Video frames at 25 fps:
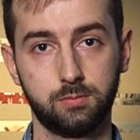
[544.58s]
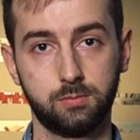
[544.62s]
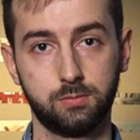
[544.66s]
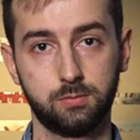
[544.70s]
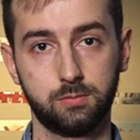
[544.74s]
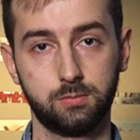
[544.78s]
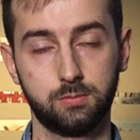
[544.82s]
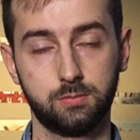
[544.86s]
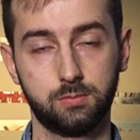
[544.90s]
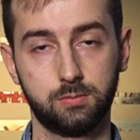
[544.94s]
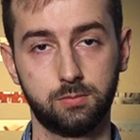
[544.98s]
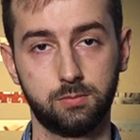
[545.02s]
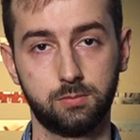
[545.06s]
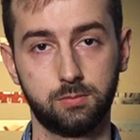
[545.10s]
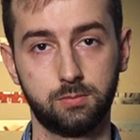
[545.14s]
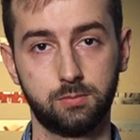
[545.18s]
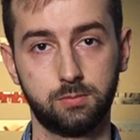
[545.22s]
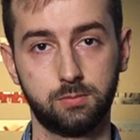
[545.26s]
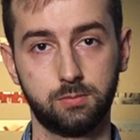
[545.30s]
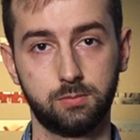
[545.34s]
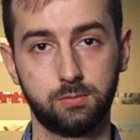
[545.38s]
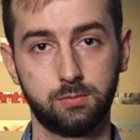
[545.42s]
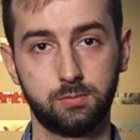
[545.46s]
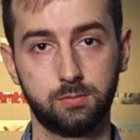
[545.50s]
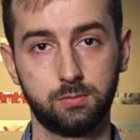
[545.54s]

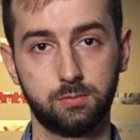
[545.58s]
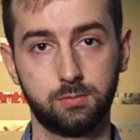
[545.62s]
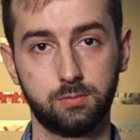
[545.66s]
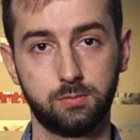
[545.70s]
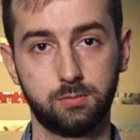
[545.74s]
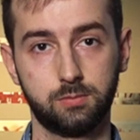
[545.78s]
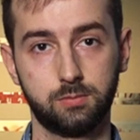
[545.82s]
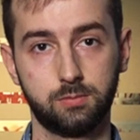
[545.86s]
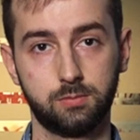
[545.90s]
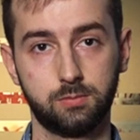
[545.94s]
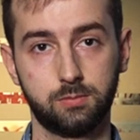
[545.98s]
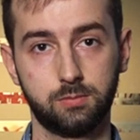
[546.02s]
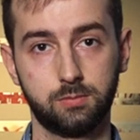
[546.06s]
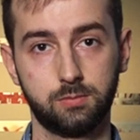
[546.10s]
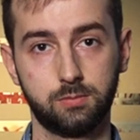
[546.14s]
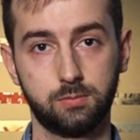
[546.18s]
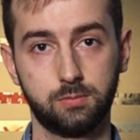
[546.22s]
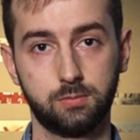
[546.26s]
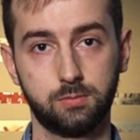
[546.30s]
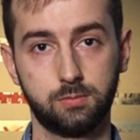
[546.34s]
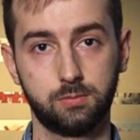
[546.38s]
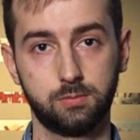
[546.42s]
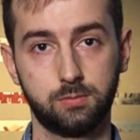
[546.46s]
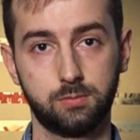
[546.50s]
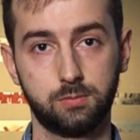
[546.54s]

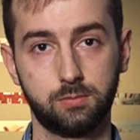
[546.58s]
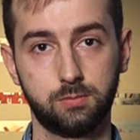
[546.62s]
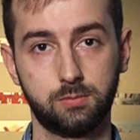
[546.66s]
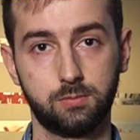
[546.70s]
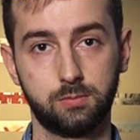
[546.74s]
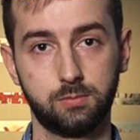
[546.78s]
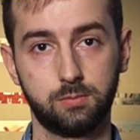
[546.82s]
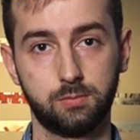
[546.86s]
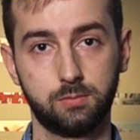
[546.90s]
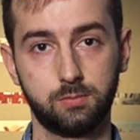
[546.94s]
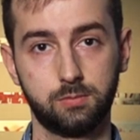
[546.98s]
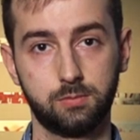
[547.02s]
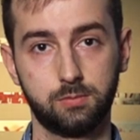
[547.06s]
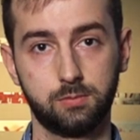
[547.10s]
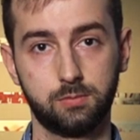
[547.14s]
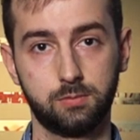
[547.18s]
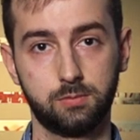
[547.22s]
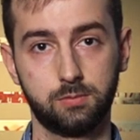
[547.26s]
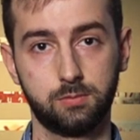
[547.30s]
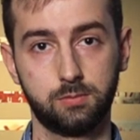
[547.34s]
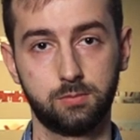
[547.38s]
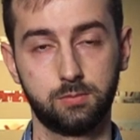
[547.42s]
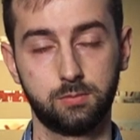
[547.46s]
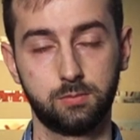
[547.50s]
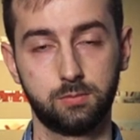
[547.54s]

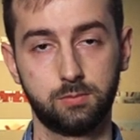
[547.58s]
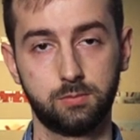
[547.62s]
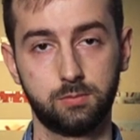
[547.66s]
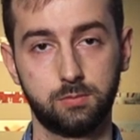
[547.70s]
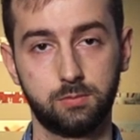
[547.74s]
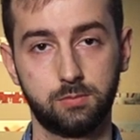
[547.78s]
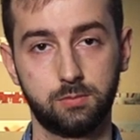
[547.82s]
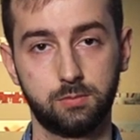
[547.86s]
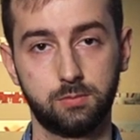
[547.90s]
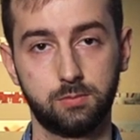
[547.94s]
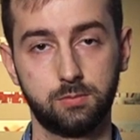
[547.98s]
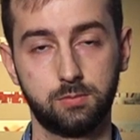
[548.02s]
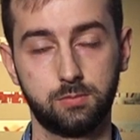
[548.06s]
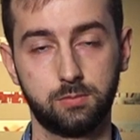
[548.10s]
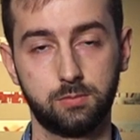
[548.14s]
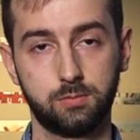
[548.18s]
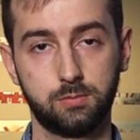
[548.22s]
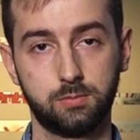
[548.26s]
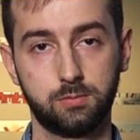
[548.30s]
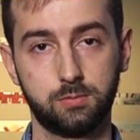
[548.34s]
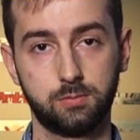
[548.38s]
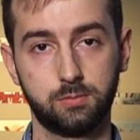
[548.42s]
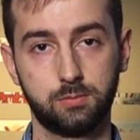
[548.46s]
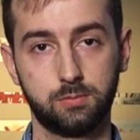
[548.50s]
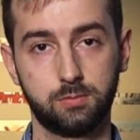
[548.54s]

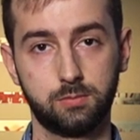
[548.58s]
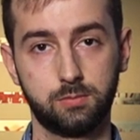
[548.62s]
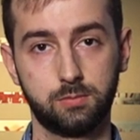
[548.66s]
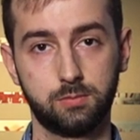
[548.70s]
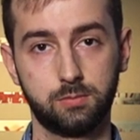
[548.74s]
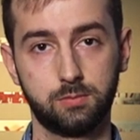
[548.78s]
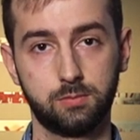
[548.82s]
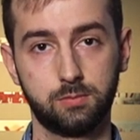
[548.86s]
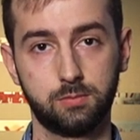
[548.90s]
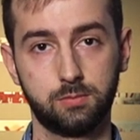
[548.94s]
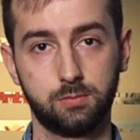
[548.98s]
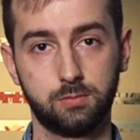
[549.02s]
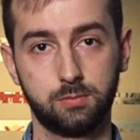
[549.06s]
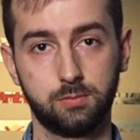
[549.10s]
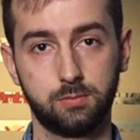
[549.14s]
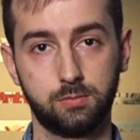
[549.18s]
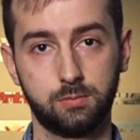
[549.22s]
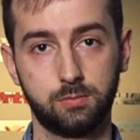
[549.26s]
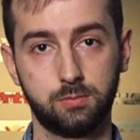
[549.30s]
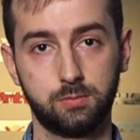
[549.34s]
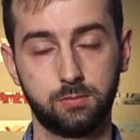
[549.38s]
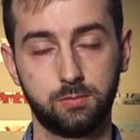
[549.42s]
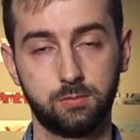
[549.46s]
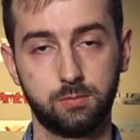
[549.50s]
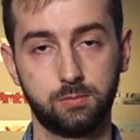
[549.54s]

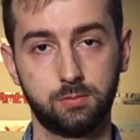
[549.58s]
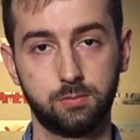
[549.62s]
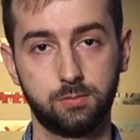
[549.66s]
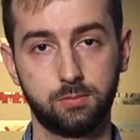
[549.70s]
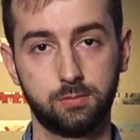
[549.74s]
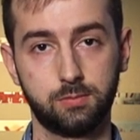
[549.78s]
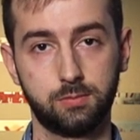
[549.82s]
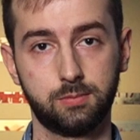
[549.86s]
This person isn't speaking.